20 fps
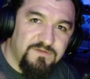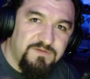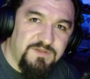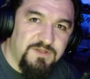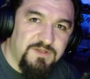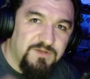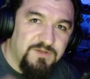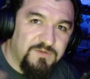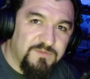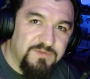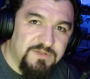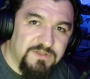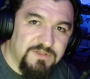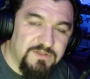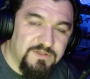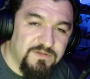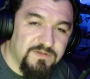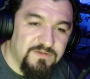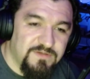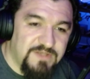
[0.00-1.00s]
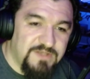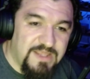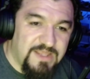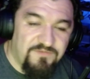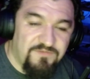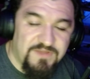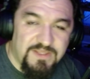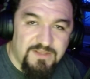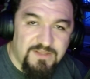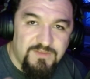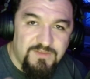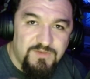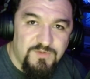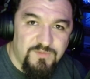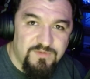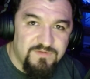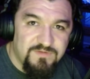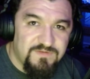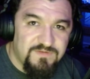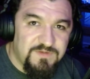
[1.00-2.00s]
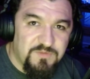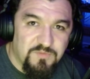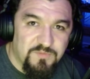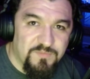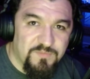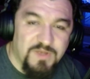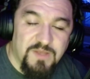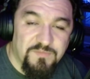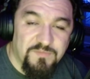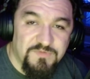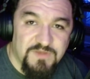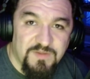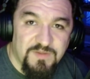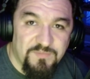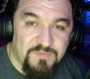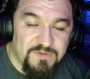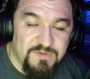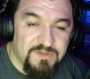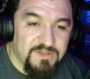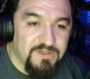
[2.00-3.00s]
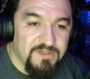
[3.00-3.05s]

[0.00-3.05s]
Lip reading: you know, navigate through and see what pops up.